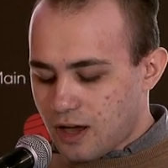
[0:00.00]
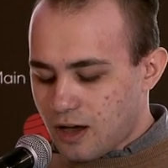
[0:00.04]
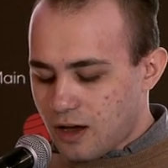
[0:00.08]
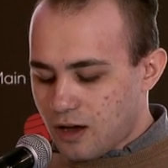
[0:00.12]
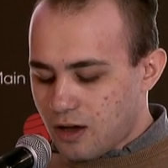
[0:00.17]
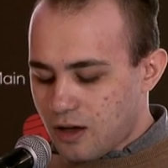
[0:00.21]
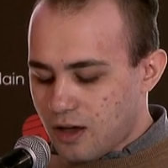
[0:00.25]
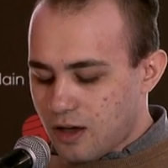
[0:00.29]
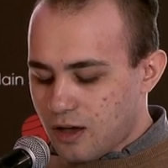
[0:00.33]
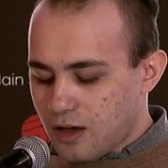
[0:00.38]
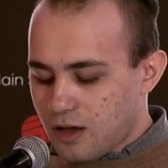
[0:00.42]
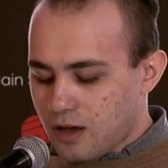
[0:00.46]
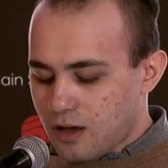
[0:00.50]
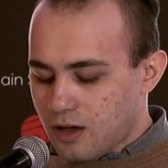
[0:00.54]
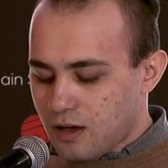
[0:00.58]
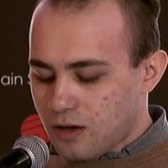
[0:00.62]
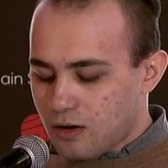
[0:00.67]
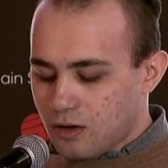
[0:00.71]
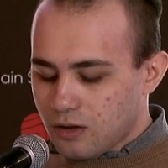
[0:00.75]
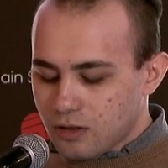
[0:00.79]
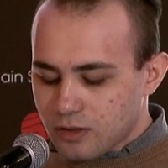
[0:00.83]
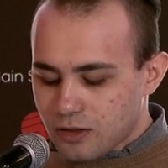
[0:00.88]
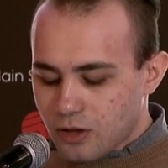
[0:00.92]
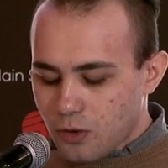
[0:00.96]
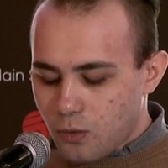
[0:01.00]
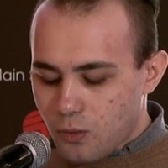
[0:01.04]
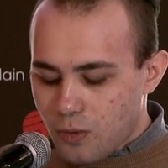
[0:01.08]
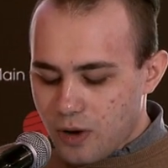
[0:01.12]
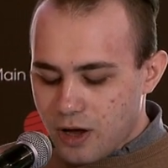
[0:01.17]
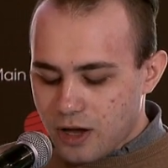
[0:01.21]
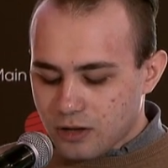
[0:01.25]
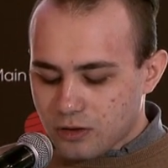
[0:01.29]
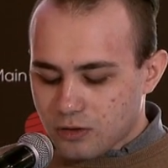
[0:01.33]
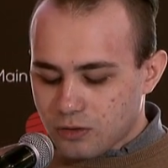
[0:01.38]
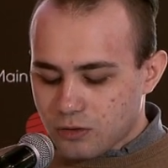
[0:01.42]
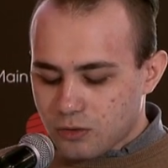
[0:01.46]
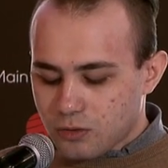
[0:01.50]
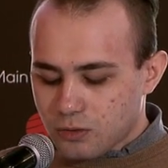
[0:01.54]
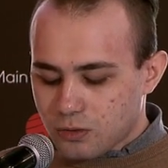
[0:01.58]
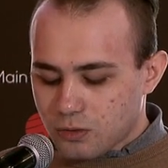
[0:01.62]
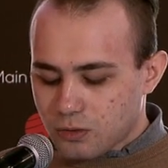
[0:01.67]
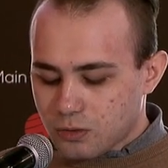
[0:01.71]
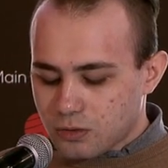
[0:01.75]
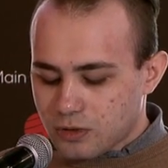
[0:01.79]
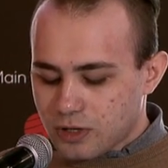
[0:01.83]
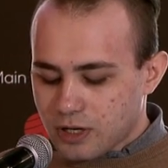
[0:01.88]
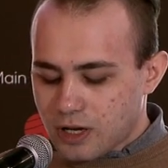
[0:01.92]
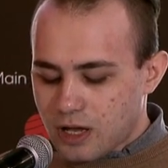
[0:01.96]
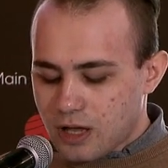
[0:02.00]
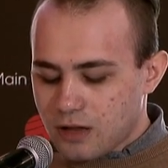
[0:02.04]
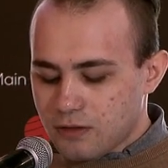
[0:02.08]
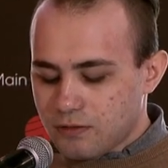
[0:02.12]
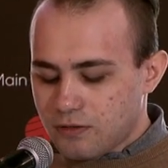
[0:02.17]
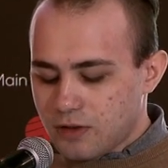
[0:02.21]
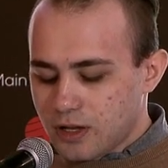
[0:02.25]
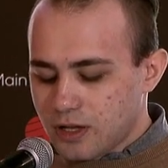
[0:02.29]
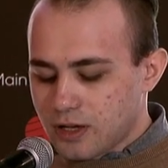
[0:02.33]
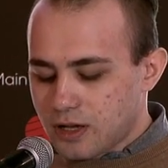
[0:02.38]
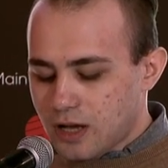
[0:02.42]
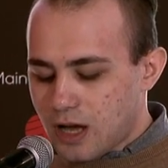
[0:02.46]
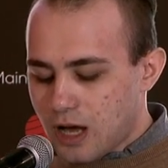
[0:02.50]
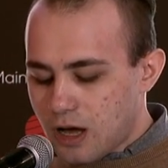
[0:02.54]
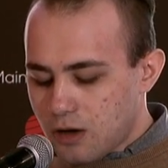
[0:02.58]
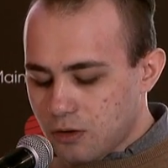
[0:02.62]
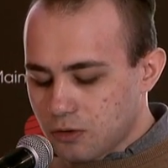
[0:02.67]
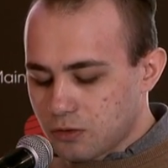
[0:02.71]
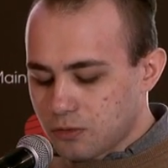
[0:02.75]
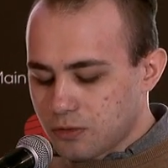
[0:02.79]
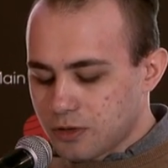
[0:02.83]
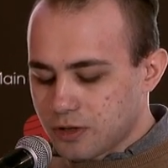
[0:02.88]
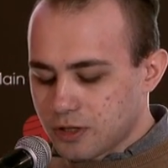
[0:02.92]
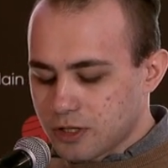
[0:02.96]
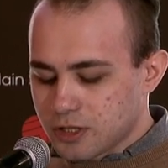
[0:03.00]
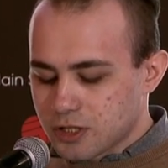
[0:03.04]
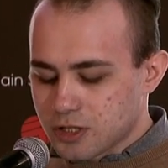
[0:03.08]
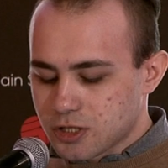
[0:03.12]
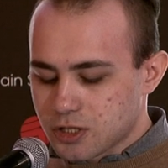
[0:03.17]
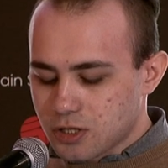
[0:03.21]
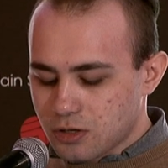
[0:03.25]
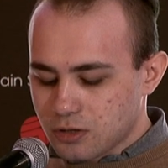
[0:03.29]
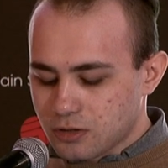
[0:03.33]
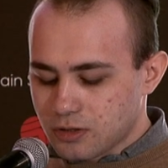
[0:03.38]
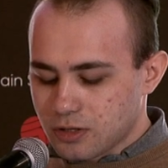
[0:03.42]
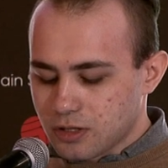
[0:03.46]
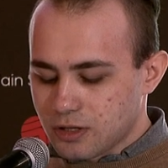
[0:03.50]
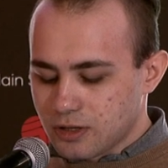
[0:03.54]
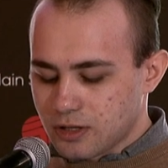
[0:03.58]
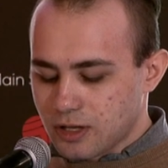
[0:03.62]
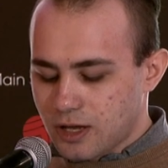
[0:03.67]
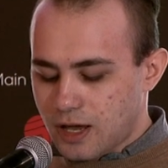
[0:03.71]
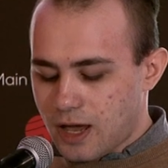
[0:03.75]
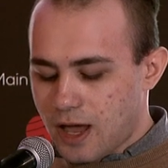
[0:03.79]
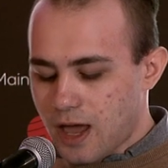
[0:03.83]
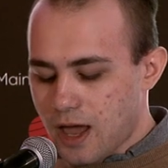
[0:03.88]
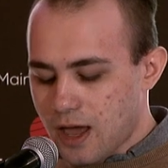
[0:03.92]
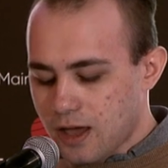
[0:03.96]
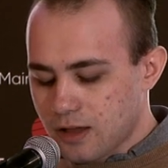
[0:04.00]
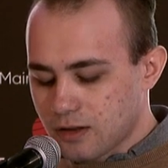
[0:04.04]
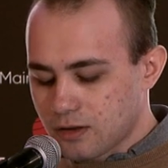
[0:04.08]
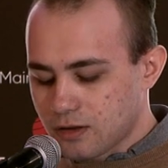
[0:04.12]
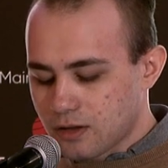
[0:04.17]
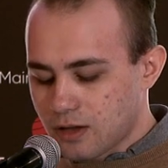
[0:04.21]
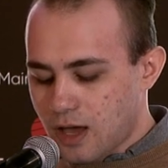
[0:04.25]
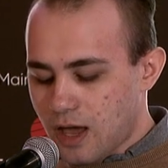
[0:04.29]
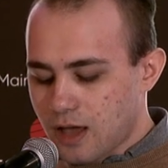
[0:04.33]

all the way to the gun falling out when the shot in the hand